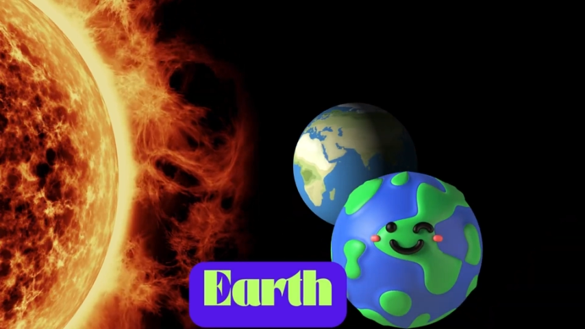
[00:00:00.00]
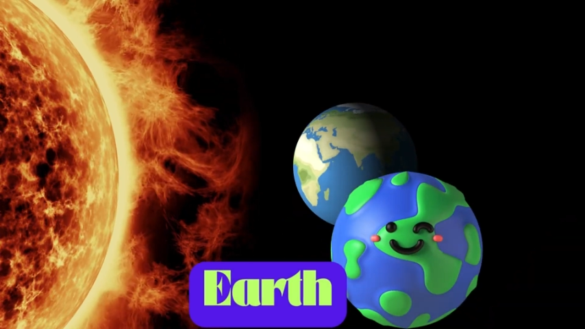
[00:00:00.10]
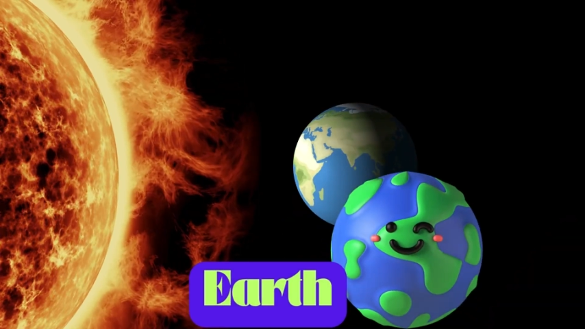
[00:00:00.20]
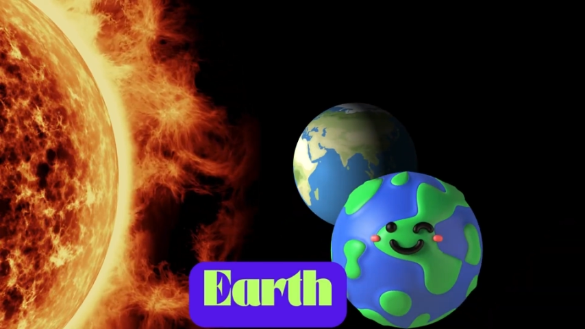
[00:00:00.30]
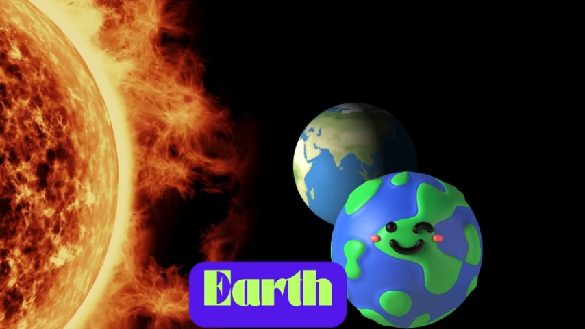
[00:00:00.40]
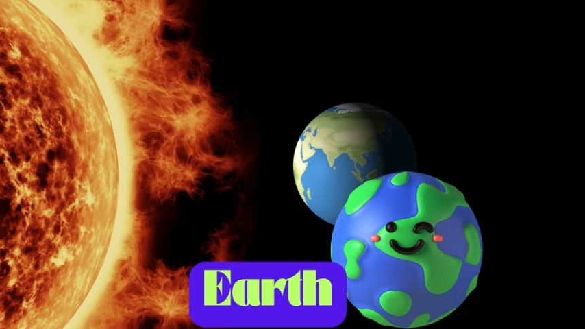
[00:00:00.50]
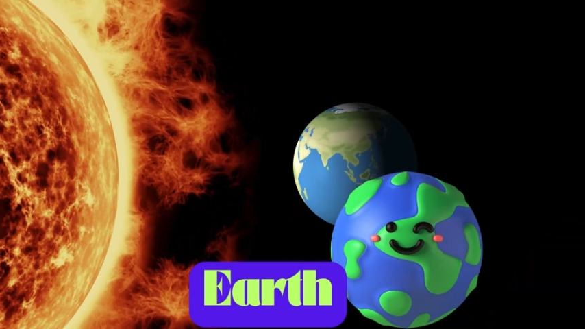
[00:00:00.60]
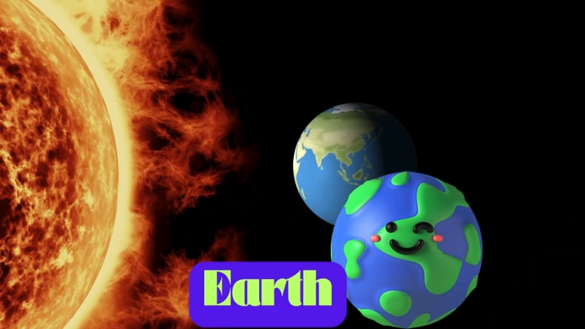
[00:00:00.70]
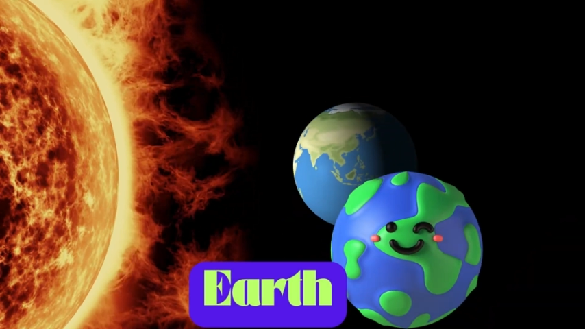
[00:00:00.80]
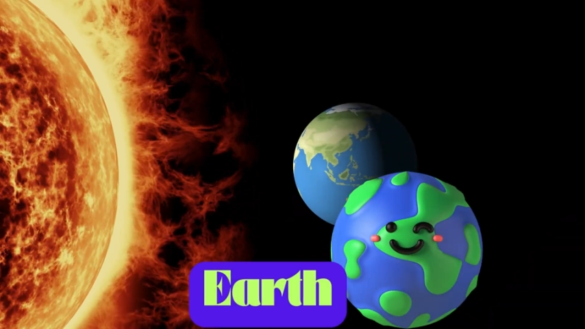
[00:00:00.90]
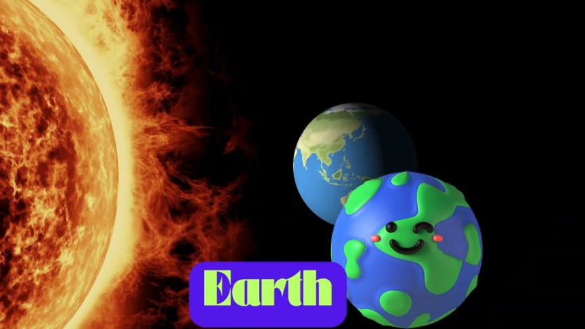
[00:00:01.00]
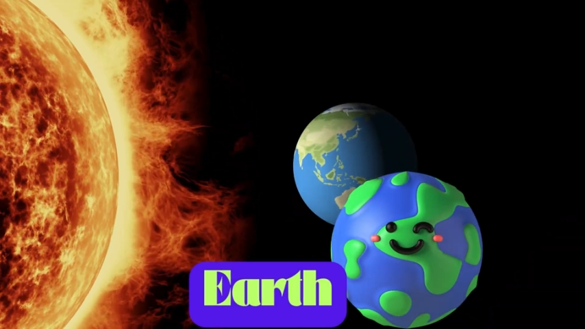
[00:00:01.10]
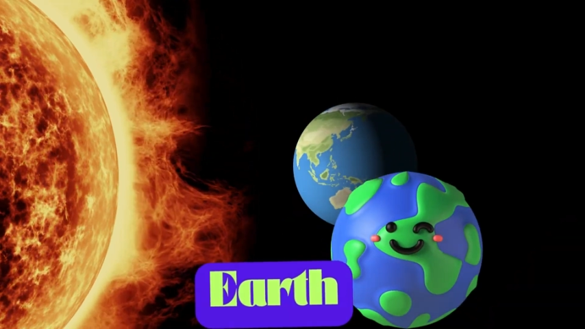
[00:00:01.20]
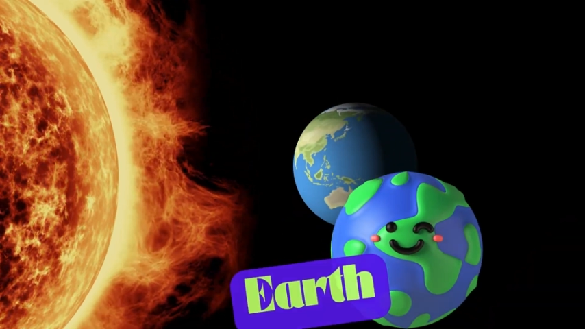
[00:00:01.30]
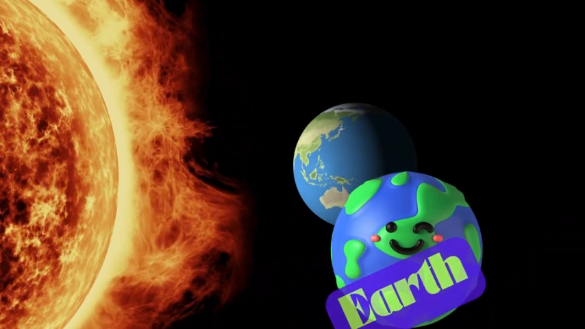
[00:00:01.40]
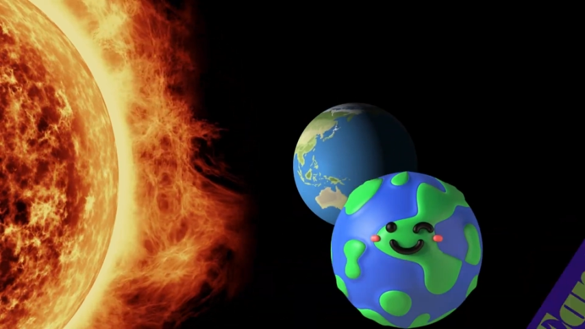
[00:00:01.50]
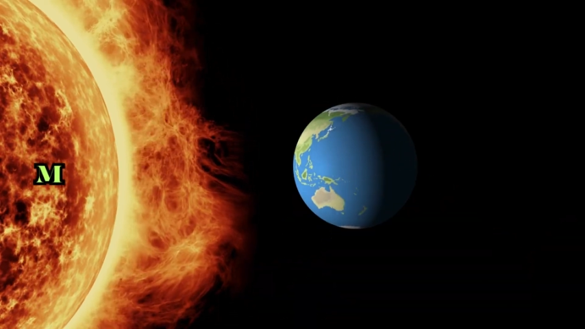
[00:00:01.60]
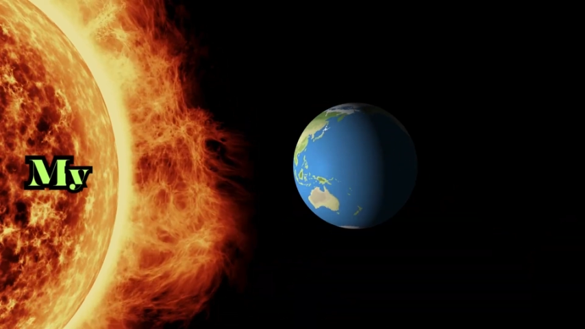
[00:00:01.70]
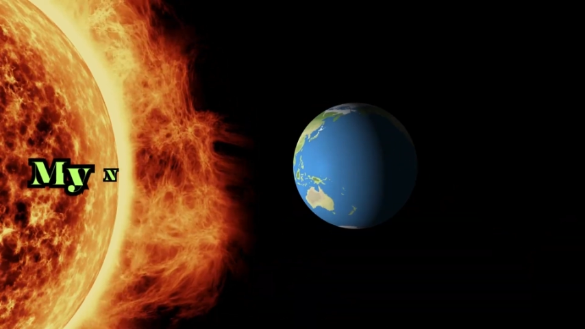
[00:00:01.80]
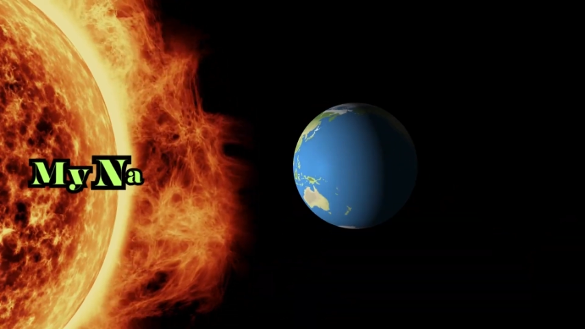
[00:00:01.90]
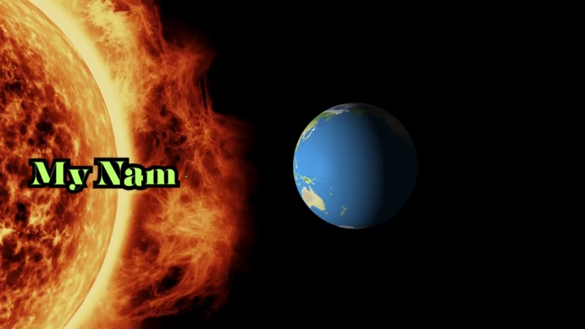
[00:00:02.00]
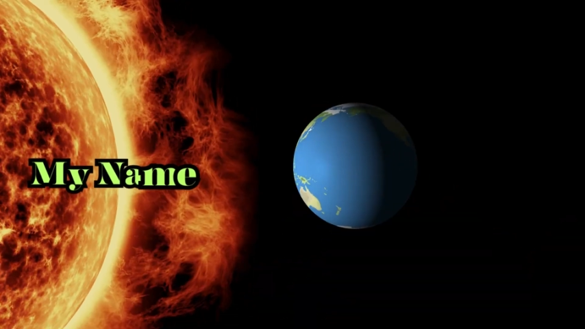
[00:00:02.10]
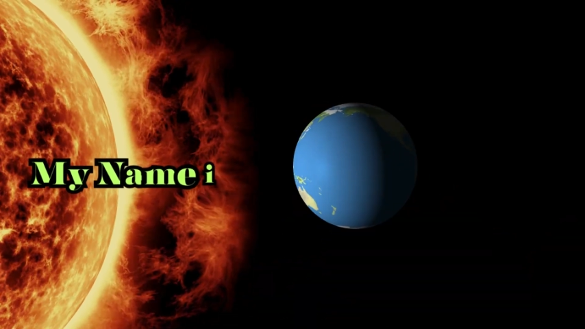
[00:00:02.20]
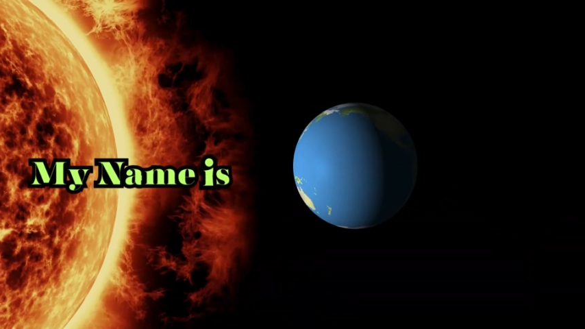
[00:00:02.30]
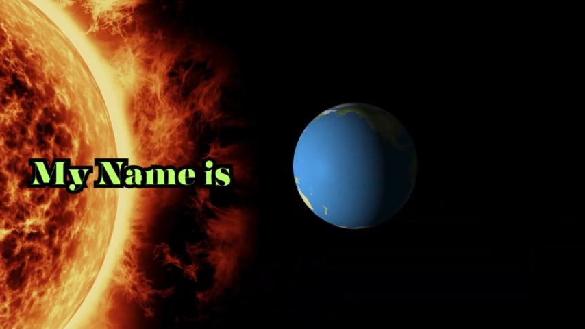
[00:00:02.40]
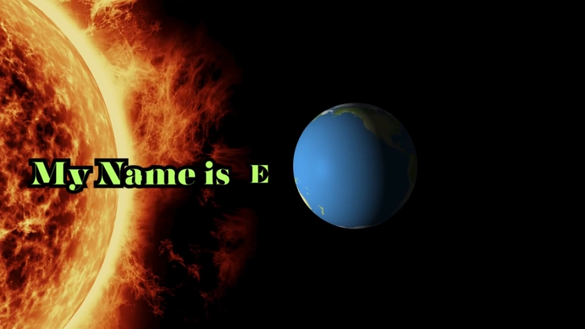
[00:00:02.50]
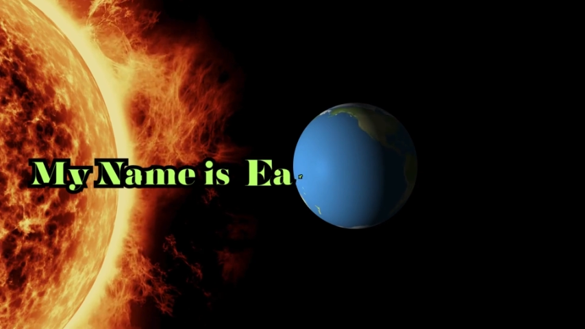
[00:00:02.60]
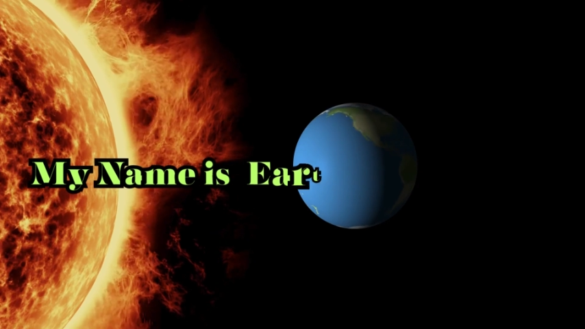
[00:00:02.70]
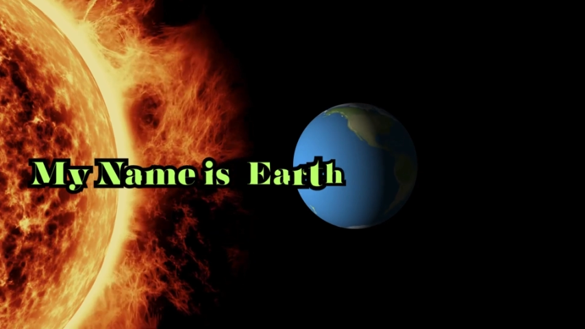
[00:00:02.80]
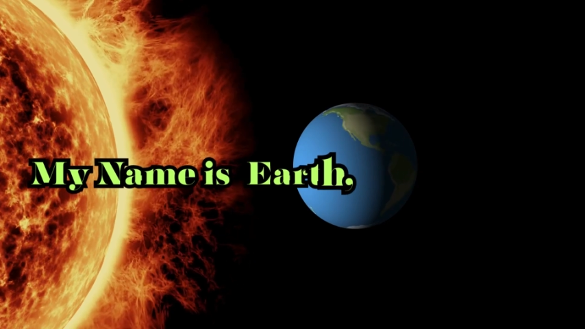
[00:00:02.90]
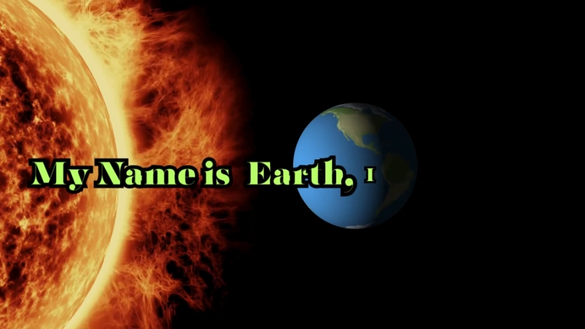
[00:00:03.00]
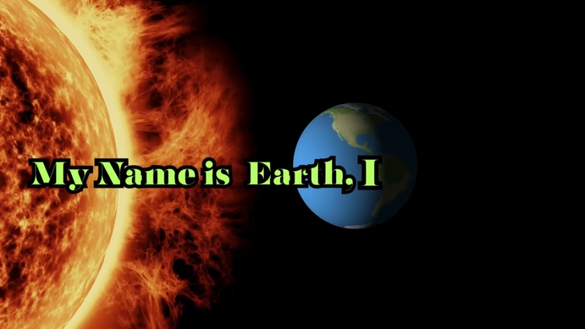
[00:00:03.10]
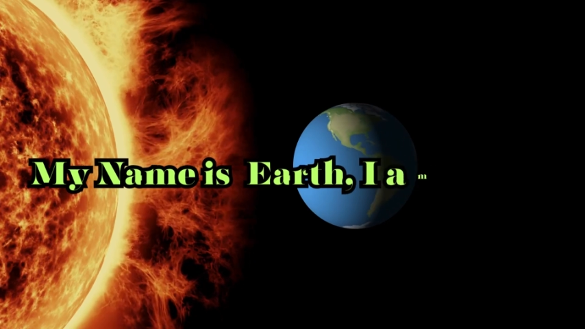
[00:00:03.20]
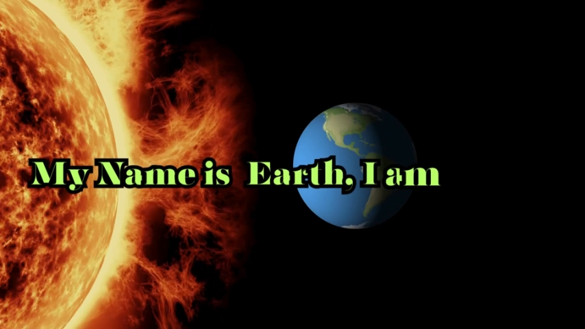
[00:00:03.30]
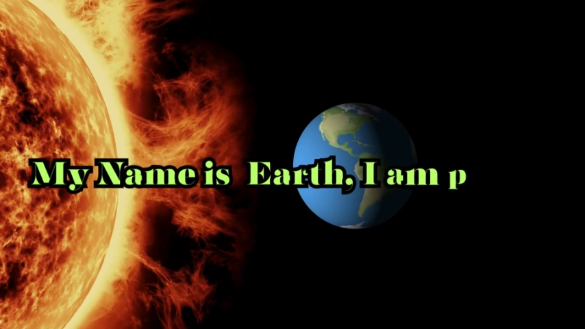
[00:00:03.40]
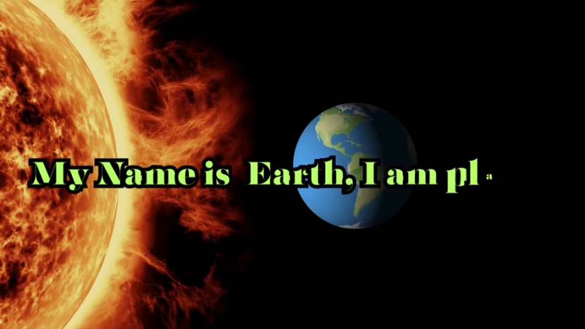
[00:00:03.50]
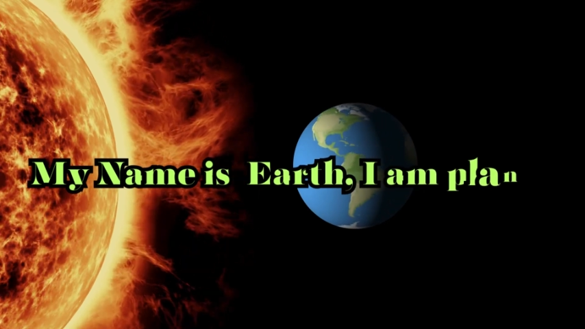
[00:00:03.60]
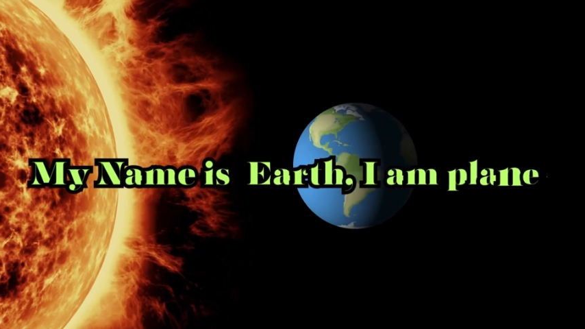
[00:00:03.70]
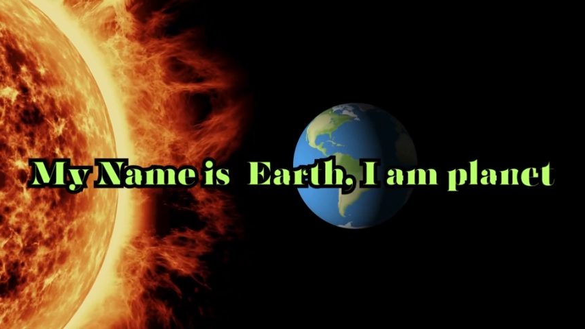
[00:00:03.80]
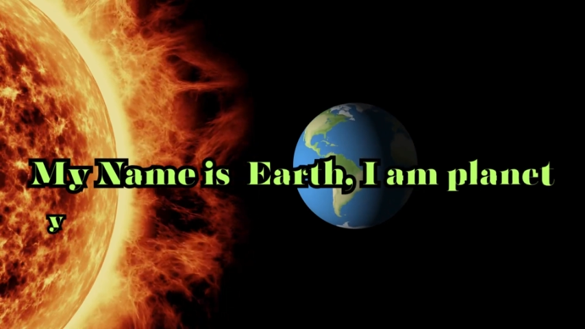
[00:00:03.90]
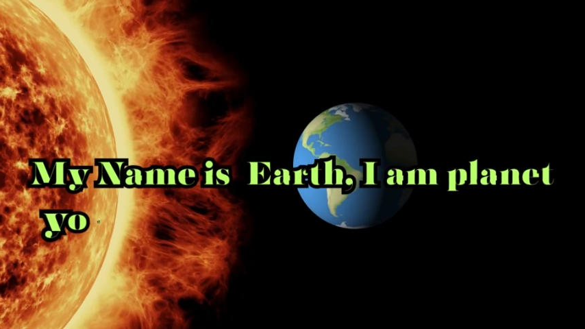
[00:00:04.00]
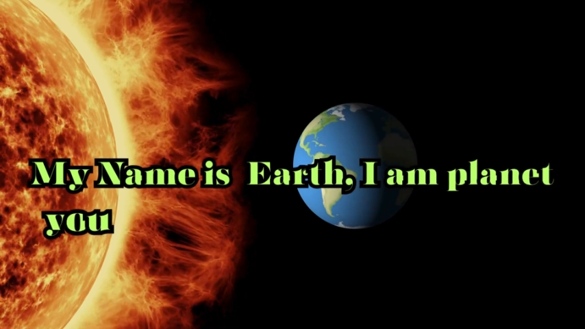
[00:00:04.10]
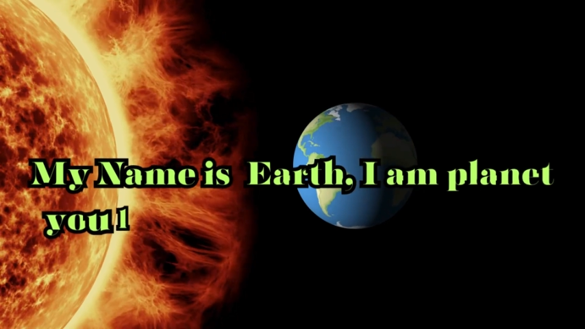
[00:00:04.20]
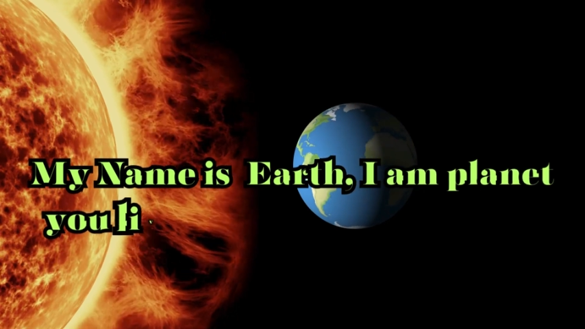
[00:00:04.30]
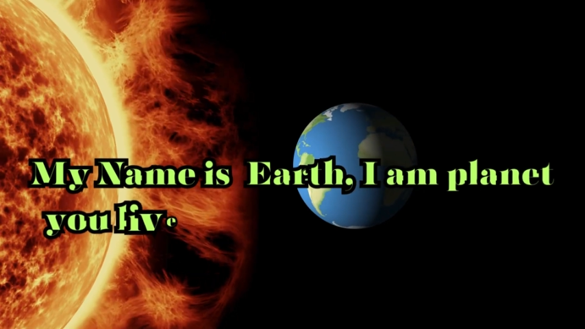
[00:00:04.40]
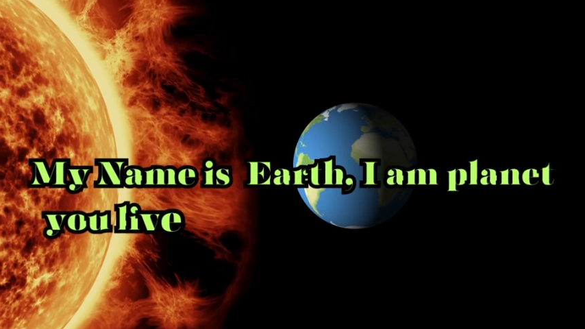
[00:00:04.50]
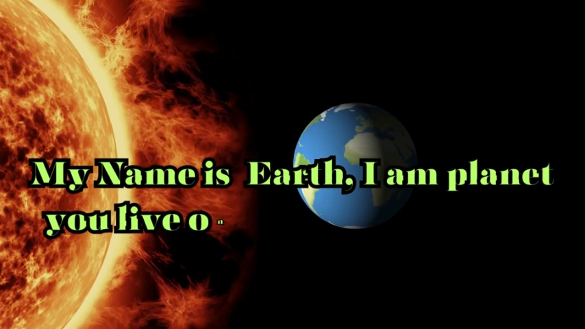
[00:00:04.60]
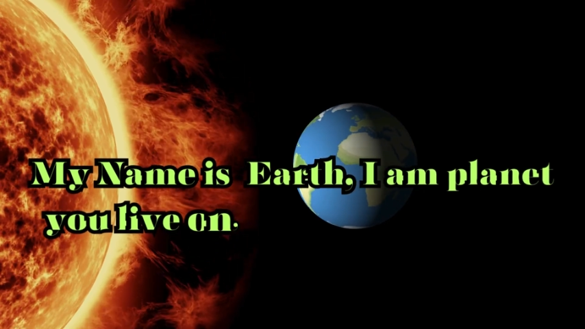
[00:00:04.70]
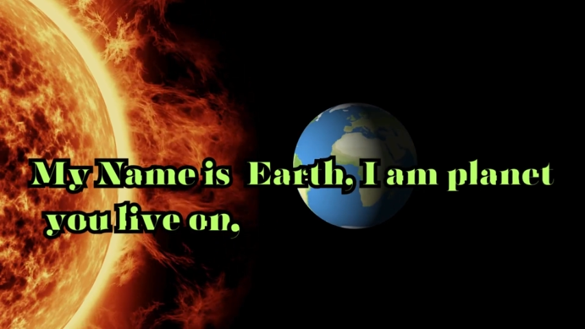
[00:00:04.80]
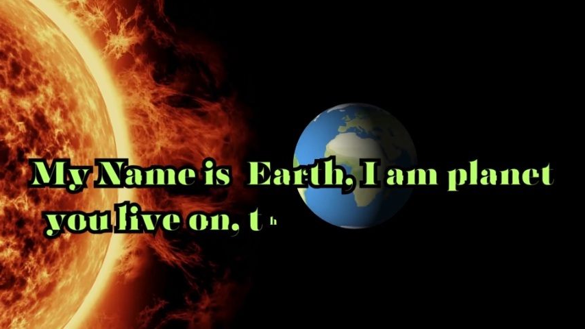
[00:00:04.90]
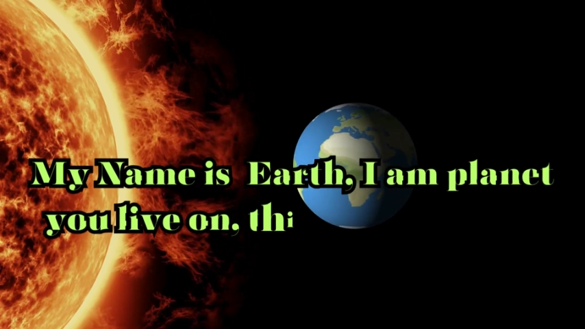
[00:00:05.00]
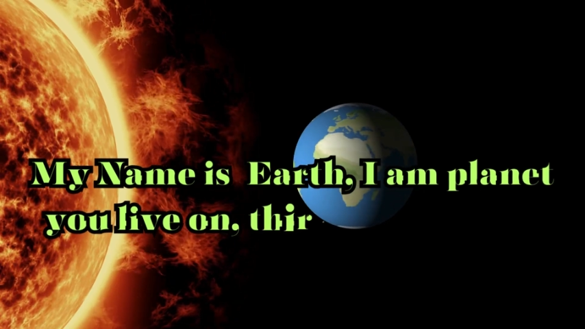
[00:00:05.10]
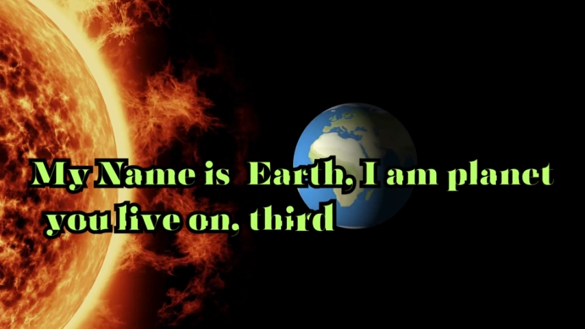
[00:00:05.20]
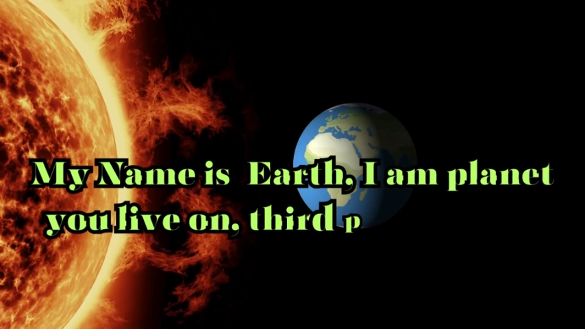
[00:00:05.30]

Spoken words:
No face is visible, so there are no lips to read.